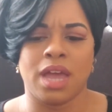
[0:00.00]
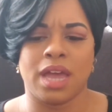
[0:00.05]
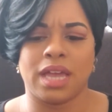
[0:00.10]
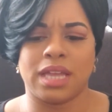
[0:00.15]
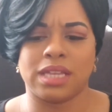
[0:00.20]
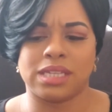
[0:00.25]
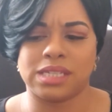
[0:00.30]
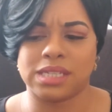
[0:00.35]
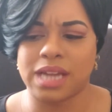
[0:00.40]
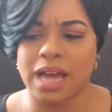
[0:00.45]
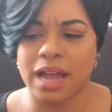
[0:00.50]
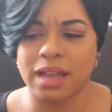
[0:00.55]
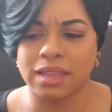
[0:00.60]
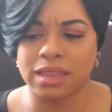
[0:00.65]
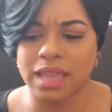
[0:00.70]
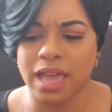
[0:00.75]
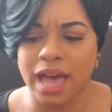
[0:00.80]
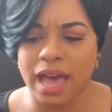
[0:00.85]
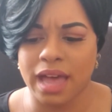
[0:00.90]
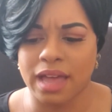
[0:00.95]
It's not
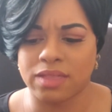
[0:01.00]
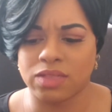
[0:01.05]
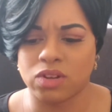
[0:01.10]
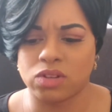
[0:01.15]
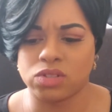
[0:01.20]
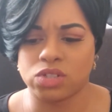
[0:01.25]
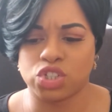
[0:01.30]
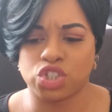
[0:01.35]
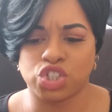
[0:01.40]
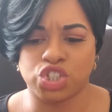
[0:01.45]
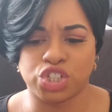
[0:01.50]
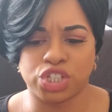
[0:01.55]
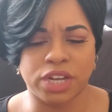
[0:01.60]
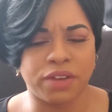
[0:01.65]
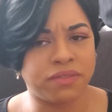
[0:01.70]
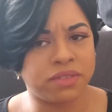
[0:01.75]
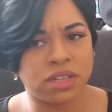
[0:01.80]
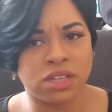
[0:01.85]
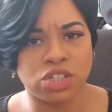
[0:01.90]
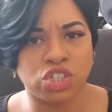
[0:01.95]
that there's a
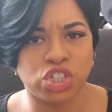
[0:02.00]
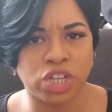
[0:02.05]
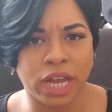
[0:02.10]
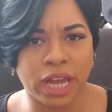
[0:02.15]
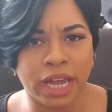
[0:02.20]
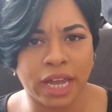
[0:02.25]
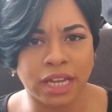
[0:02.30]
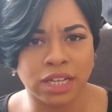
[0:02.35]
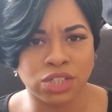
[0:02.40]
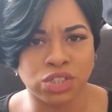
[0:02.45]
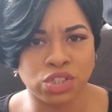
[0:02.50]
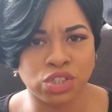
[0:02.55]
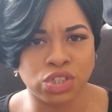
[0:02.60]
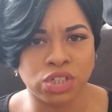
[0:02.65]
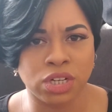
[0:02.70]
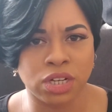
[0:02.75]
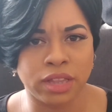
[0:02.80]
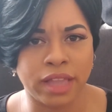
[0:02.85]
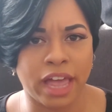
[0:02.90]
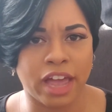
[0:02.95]
shift
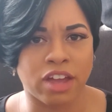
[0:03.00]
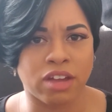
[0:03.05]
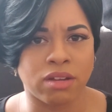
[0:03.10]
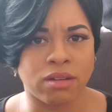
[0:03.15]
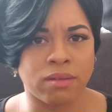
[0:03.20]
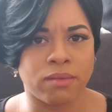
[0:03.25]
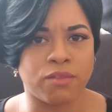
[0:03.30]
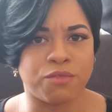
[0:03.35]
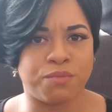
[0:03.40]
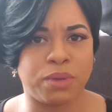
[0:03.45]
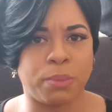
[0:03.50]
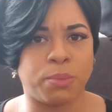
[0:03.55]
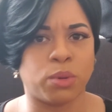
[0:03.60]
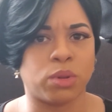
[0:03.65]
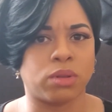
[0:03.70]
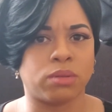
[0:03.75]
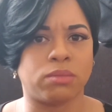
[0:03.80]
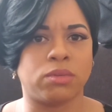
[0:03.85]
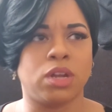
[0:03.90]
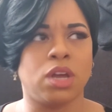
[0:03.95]
change, like
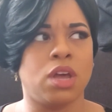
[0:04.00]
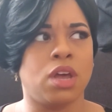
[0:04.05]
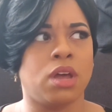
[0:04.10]
people,